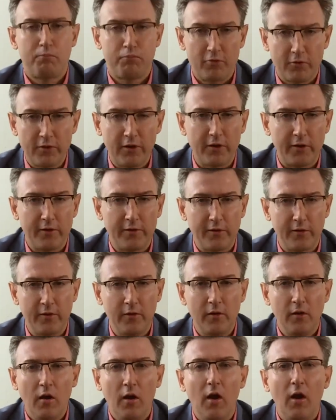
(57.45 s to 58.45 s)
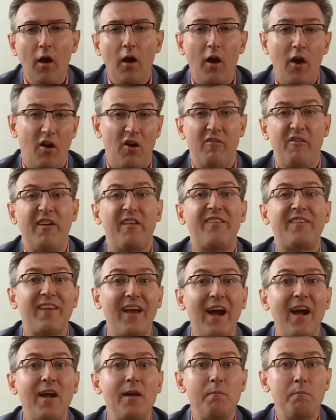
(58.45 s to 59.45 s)
production are a
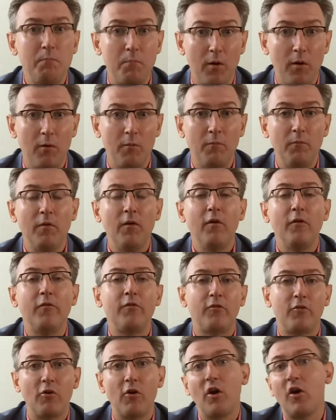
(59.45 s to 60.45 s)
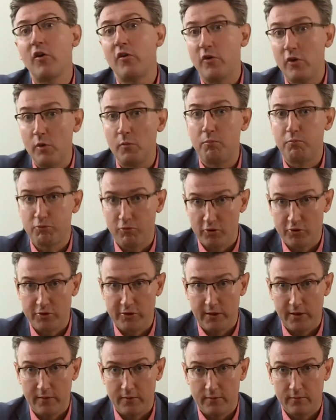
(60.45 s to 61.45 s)
time bomb for our new
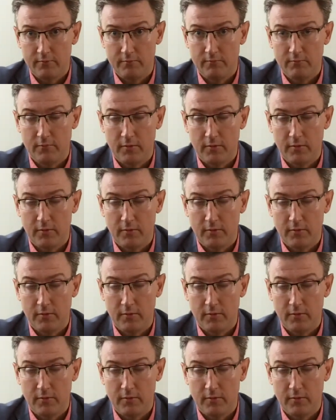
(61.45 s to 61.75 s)
project.